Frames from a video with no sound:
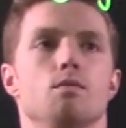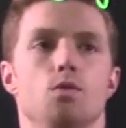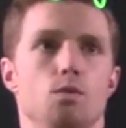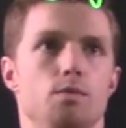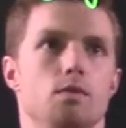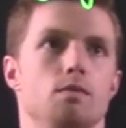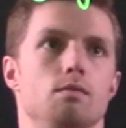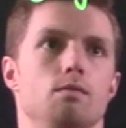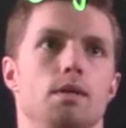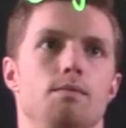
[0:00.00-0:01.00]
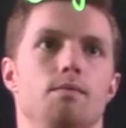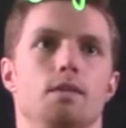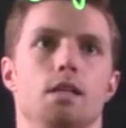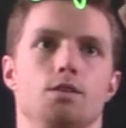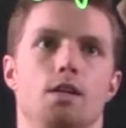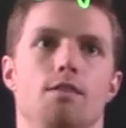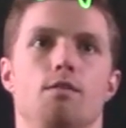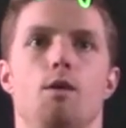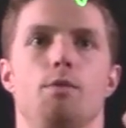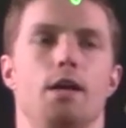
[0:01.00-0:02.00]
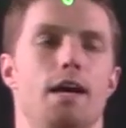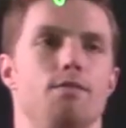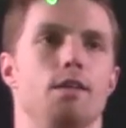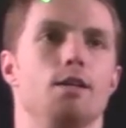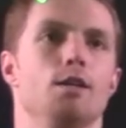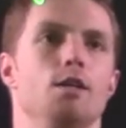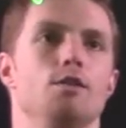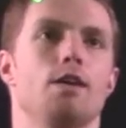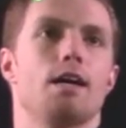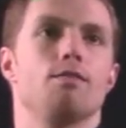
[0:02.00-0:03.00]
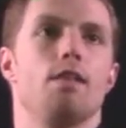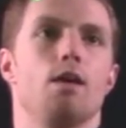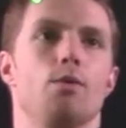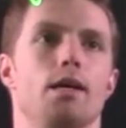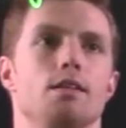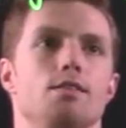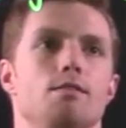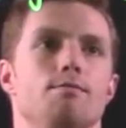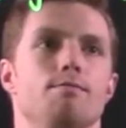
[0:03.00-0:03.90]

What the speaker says: Oops, well, close enough. I'll put a hyphen there. Dragonfly wings.